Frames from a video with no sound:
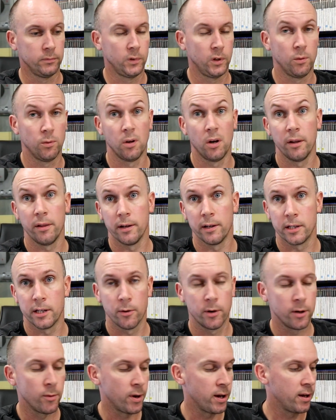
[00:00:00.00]
Well, I think
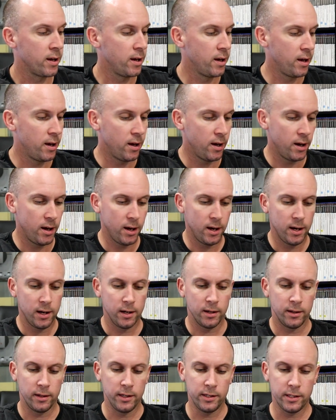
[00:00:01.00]
so anyway.
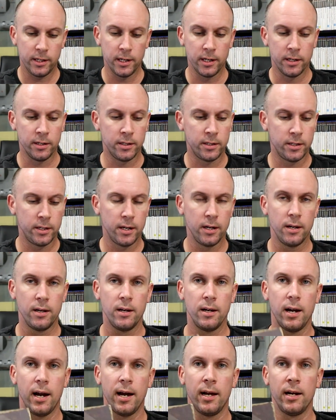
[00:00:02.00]
This is
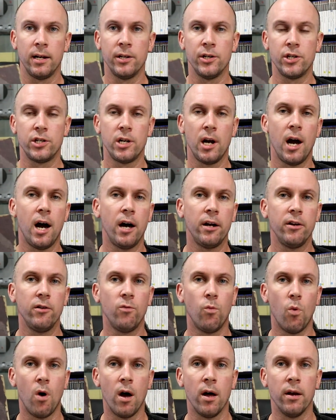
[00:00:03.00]
an Uncharted
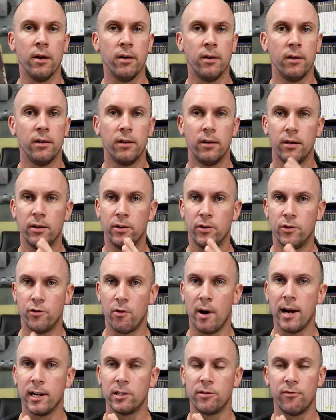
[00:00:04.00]
1
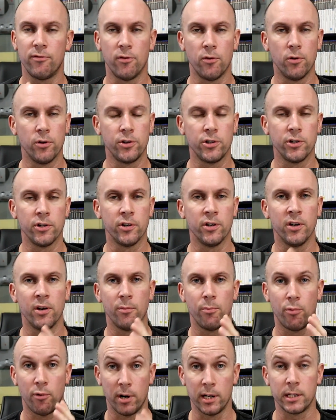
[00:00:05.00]
Drake's Fortune
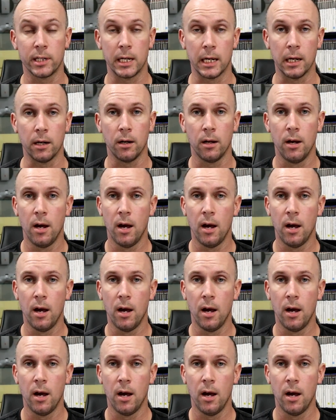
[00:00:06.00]
press kit.